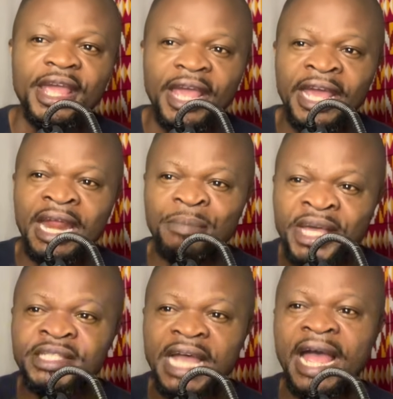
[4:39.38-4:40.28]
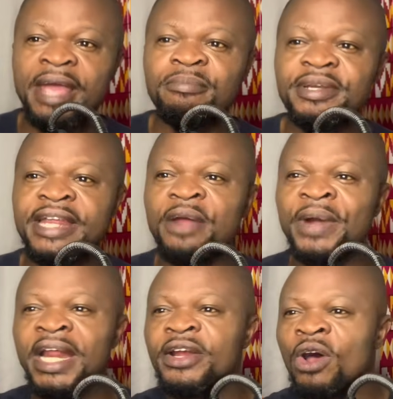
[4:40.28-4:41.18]
In the meantime, they
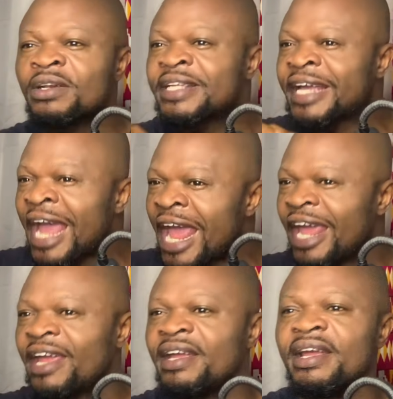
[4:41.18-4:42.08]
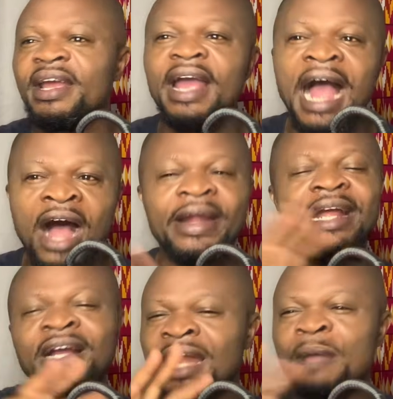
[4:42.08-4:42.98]
really don't care how the
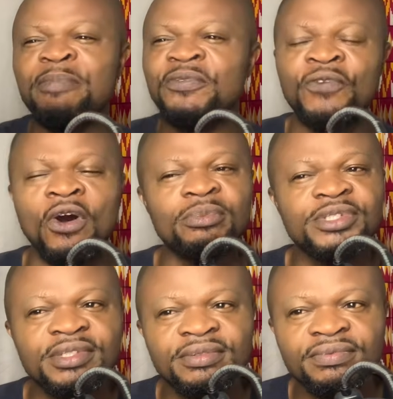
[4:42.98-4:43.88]
club performs.